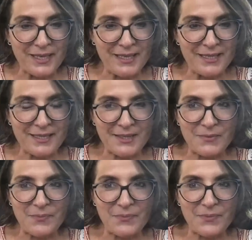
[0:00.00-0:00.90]
is
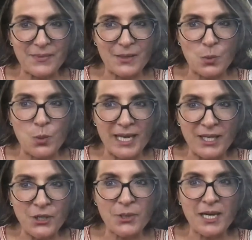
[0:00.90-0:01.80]

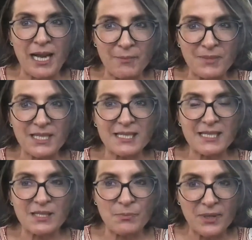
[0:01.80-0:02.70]
when you come to
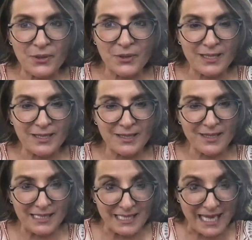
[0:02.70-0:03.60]
spirit,
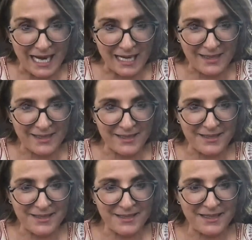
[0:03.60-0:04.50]

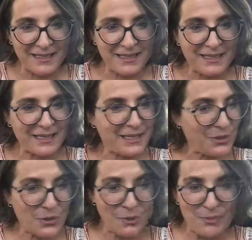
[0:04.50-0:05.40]
darkness
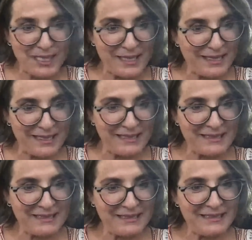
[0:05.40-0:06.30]
cannot be there.
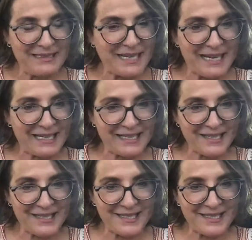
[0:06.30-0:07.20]

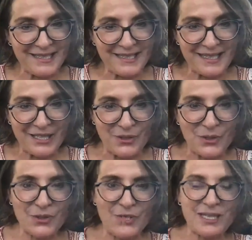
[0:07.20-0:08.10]
Darkness
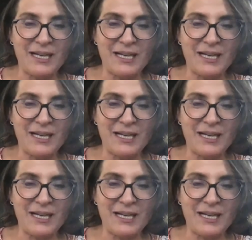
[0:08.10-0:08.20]
cannot